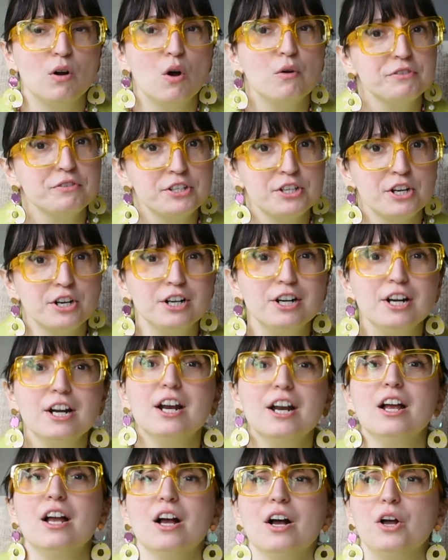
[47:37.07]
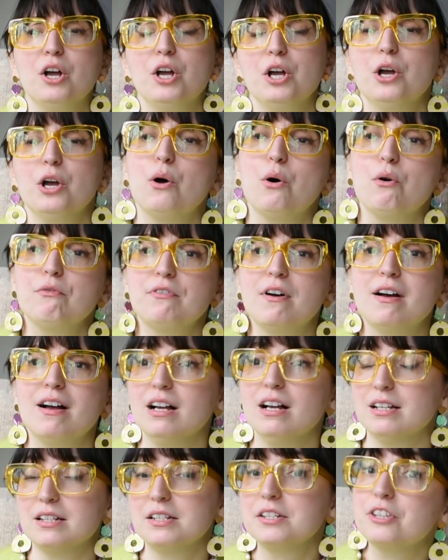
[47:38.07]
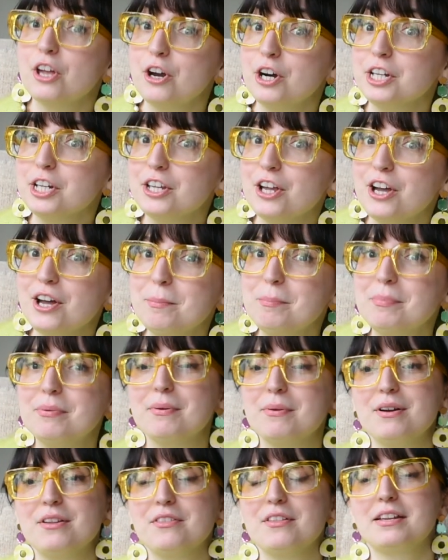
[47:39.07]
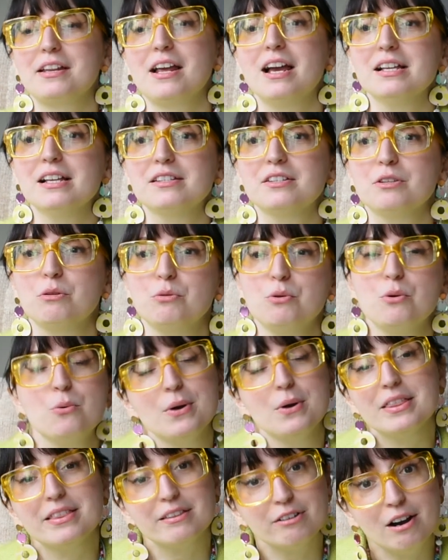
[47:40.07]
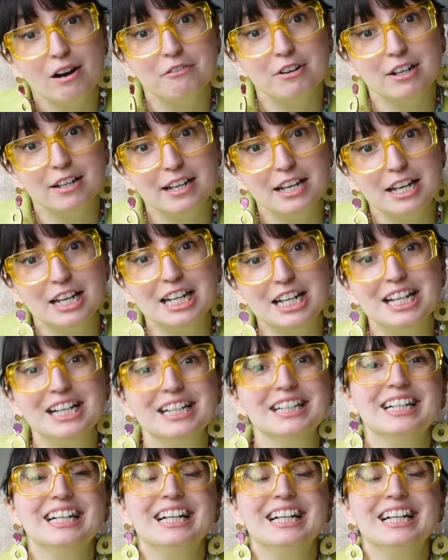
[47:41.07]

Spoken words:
officer of a startup that has to do with traveling,